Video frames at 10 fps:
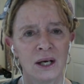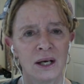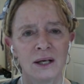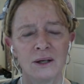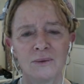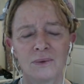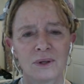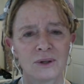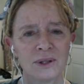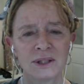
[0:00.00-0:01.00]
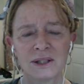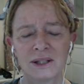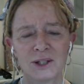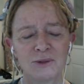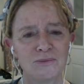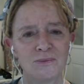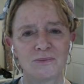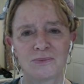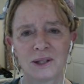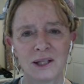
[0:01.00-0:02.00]
and Krishna Das
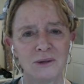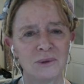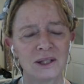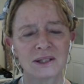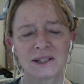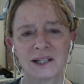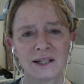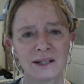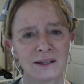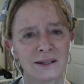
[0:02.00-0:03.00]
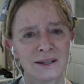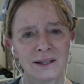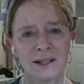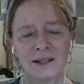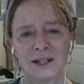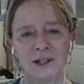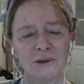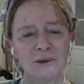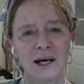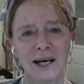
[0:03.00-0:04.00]
pretty much said you
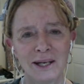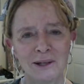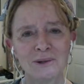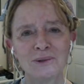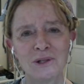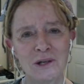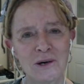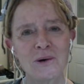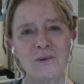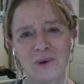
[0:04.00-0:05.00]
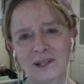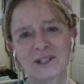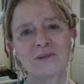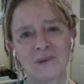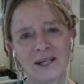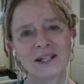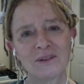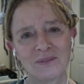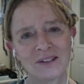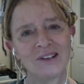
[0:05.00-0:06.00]
know i don't know what to make
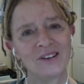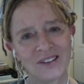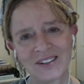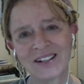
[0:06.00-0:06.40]
of it all